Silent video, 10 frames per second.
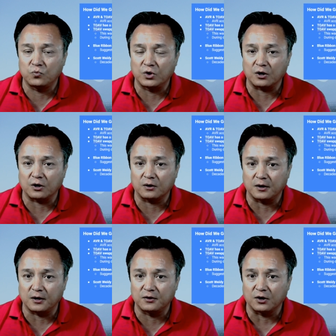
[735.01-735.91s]
Their,
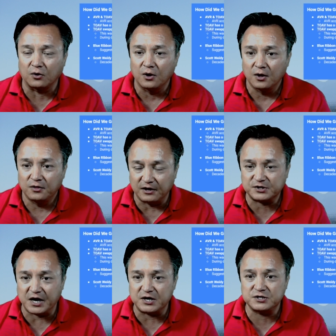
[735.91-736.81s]
uh, their lift
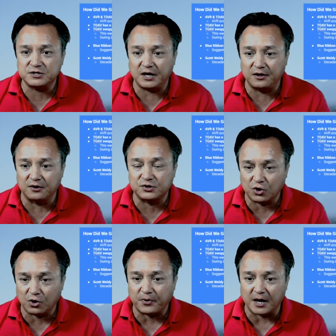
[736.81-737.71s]
stations and their
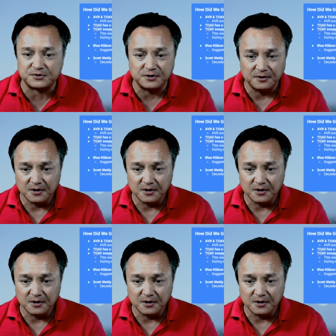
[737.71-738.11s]
sewer pipes.